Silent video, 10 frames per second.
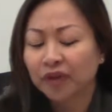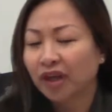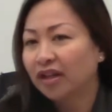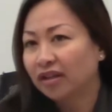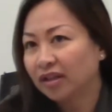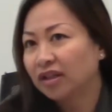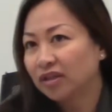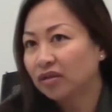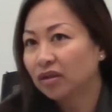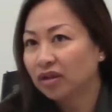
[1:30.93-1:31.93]
and then
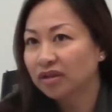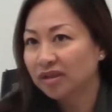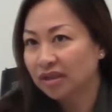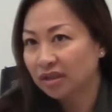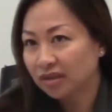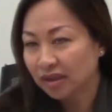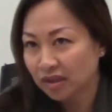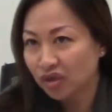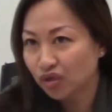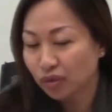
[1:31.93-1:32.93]
leads to heart disease
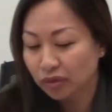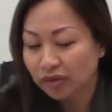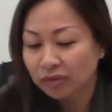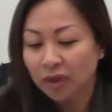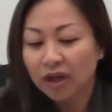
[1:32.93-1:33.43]
and strokes.